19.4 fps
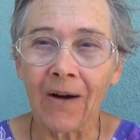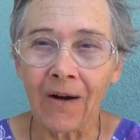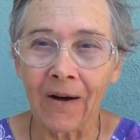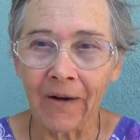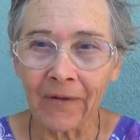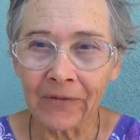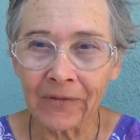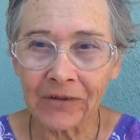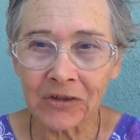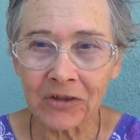
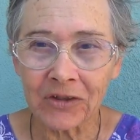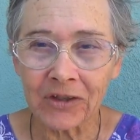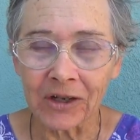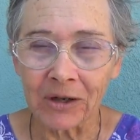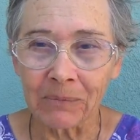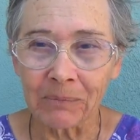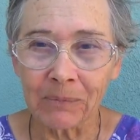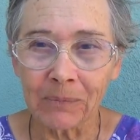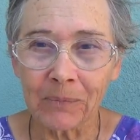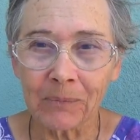on the
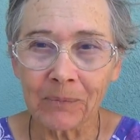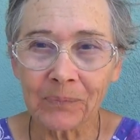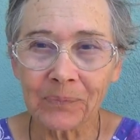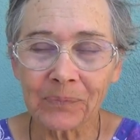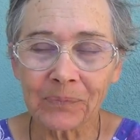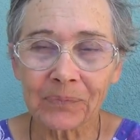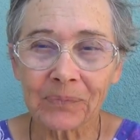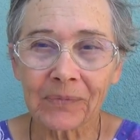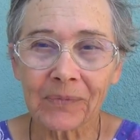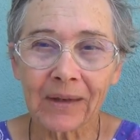ship
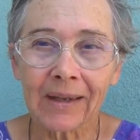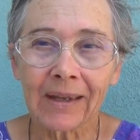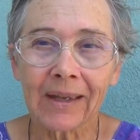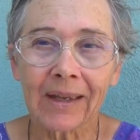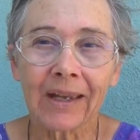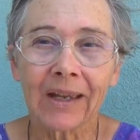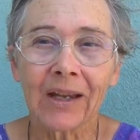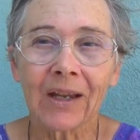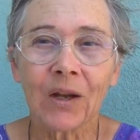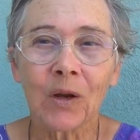
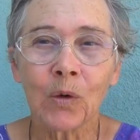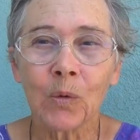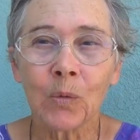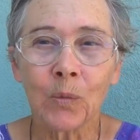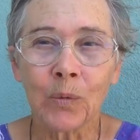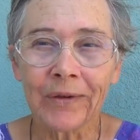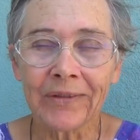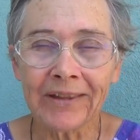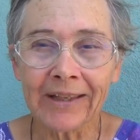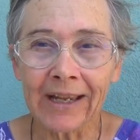
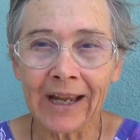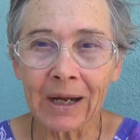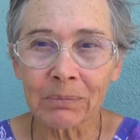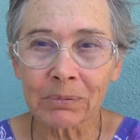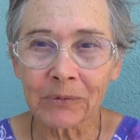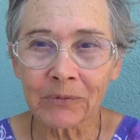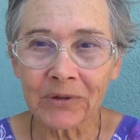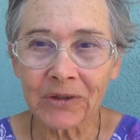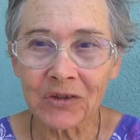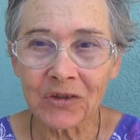with the
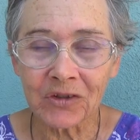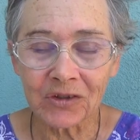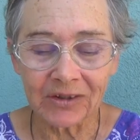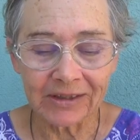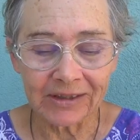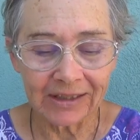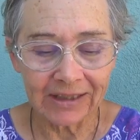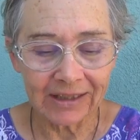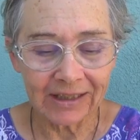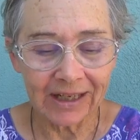
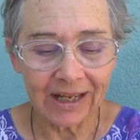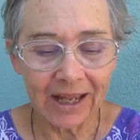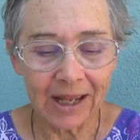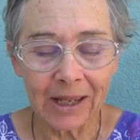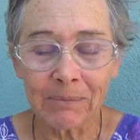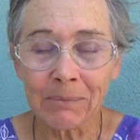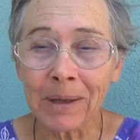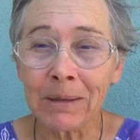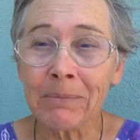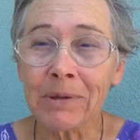apparition,
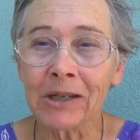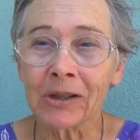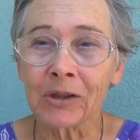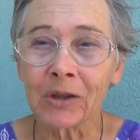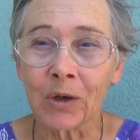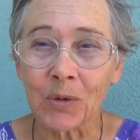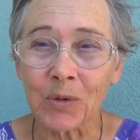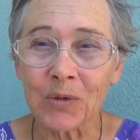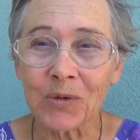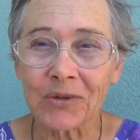maybe a
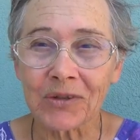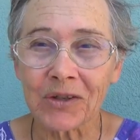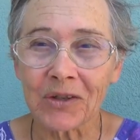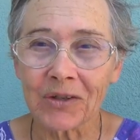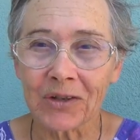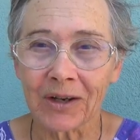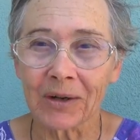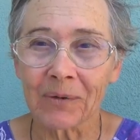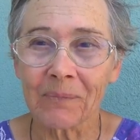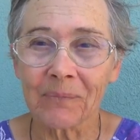ghost
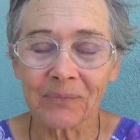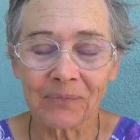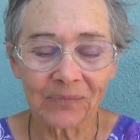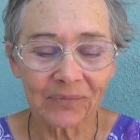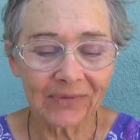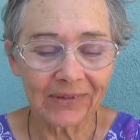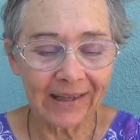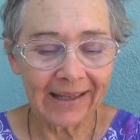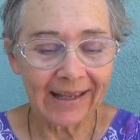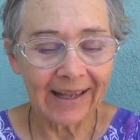ship.
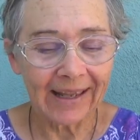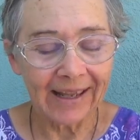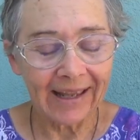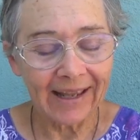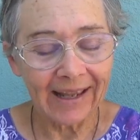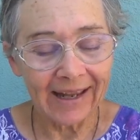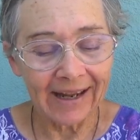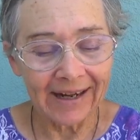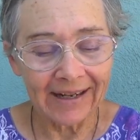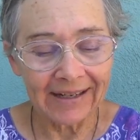
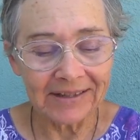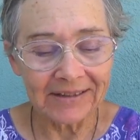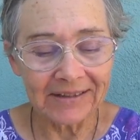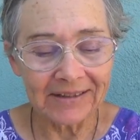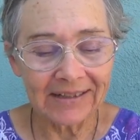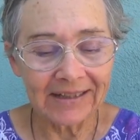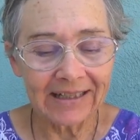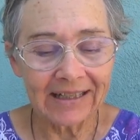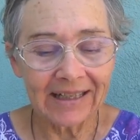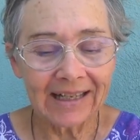
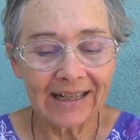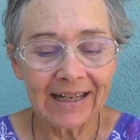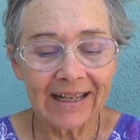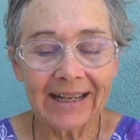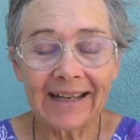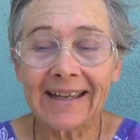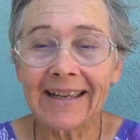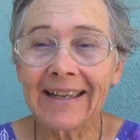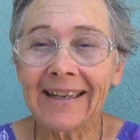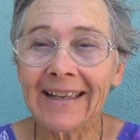And
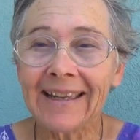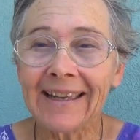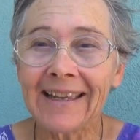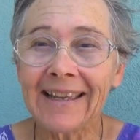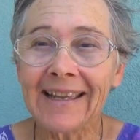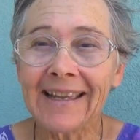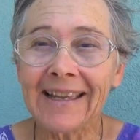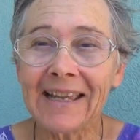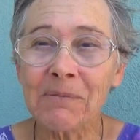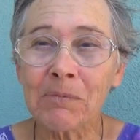
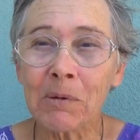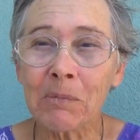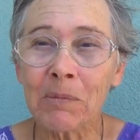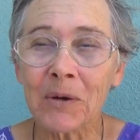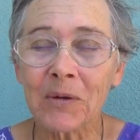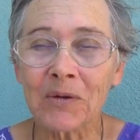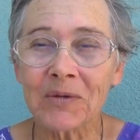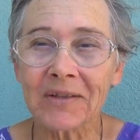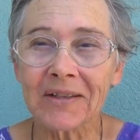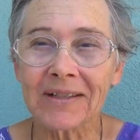he
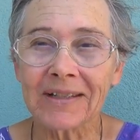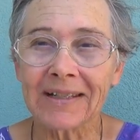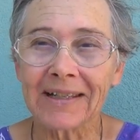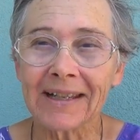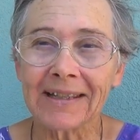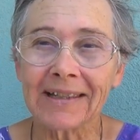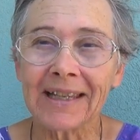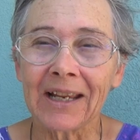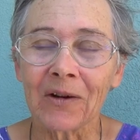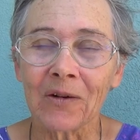proposes
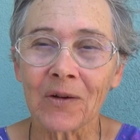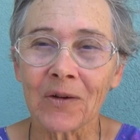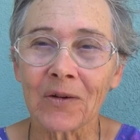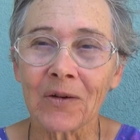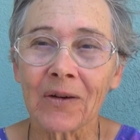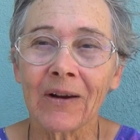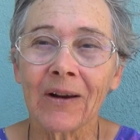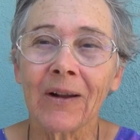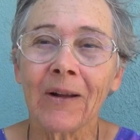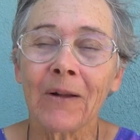that there are